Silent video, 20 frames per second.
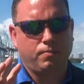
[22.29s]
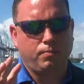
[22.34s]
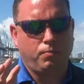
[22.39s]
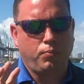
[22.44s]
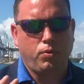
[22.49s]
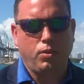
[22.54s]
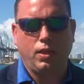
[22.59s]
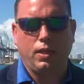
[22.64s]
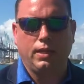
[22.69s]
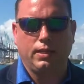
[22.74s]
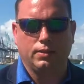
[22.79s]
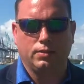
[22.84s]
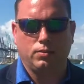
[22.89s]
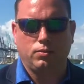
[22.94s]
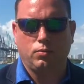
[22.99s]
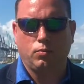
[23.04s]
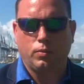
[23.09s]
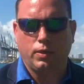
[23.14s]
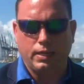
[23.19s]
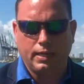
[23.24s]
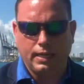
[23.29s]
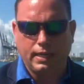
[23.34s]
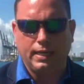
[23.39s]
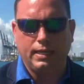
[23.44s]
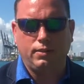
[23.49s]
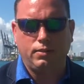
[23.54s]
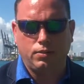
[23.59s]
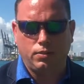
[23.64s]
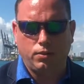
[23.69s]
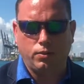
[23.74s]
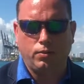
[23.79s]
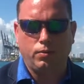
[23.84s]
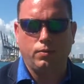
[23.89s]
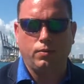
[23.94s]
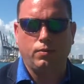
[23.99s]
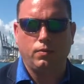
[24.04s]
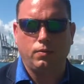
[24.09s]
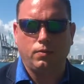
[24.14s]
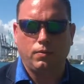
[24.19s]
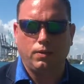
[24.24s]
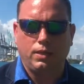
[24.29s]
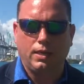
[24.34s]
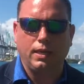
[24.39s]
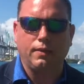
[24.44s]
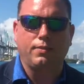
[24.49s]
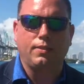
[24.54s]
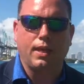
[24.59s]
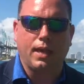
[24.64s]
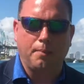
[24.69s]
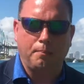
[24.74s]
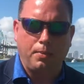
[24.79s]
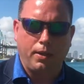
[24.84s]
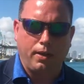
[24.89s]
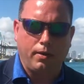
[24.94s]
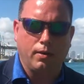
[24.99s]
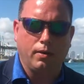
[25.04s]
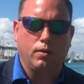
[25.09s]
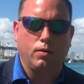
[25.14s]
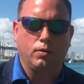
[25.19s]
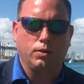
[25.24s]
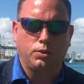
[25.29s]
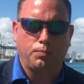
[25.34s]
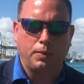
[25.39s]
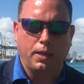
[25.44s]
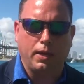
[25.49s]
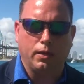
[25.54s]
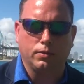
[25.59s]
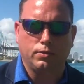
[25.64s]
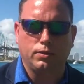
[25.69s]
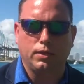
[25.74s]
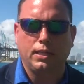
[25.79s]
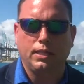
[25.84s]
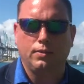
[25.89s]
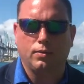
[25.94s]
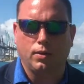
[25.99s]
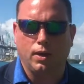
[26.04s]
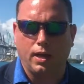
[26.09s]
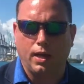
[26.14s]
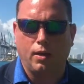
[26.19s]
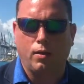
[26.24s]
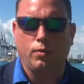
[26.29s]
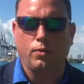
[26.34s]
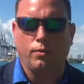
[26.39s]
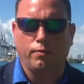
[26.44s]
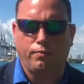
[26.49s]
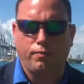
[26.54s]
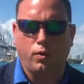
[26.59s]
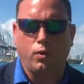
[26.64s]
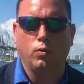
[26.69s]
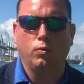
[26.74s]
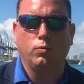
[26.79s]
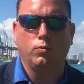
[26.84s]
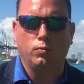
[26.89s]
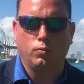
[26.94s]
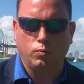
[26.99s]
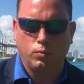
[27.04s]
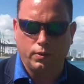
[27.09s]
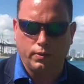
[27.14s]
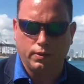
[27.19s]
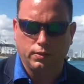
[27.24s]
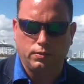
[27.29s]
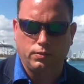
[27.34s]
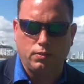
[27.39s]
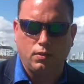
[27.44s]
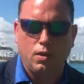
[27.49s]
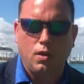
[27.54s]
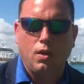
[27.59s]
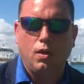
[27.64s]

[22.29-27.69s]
Please, we need to get that parent or spouse either on the phone with us,